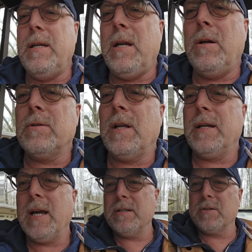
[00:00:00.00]
You know, it's
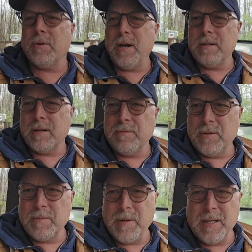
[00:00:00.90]
like God's grace. I've
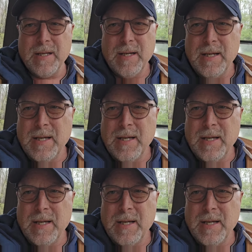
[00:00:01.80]
just been